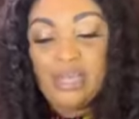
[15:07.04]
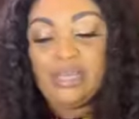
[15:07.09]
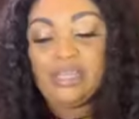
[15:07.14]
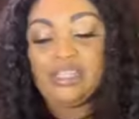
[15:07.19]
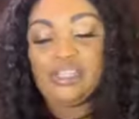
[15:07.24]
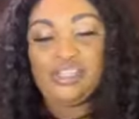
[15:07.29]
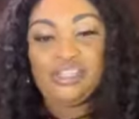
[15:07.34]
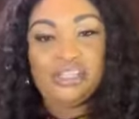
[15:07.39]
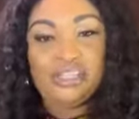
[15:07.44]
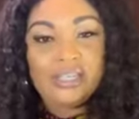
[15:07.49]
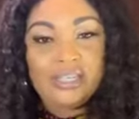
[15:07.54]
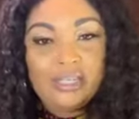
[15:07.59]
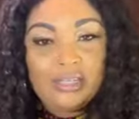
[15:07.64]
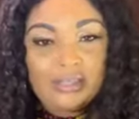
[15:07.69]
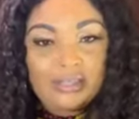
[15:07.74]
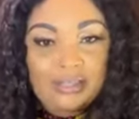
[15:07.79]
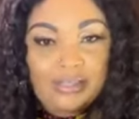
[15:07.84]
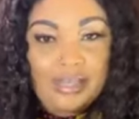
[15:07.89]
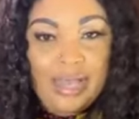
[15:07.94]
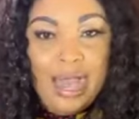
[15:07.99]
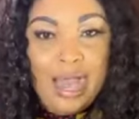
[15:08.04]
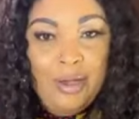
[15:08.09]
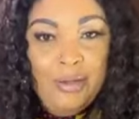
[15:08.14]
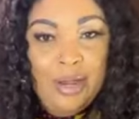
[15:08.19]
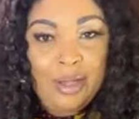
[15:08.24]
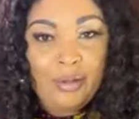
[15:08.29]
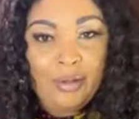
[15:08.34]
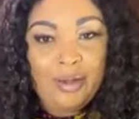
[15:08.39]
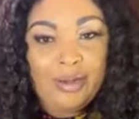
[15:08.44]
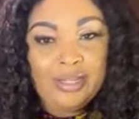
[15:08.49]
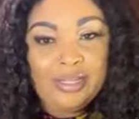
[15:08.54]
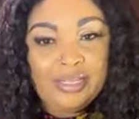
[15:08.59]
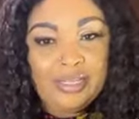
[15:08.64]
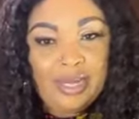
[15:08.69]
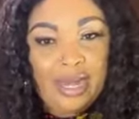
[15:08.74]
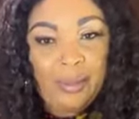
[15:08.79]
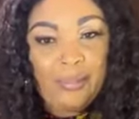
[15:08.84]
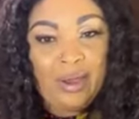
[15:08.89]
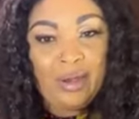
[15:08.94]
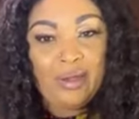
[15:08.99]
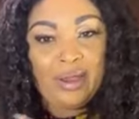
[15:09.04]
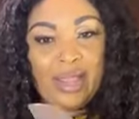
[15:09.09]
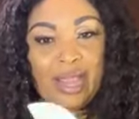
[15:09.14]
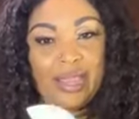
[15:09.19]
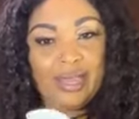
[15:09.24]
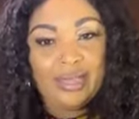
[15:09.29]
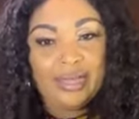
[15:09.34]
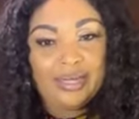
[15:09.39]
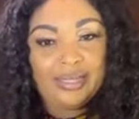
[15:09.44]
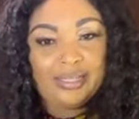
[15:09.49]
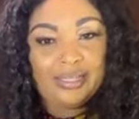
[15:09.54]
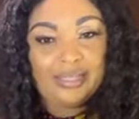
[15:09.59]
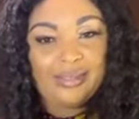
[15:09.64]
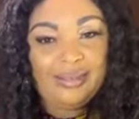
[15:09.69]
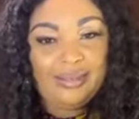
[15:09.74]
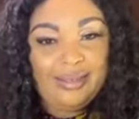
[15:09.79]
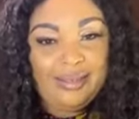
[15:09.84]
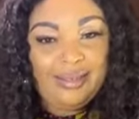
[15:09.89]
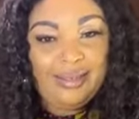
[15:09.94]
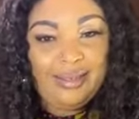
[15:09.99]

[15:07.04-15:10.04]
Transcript: the jigs, how they call it in American English.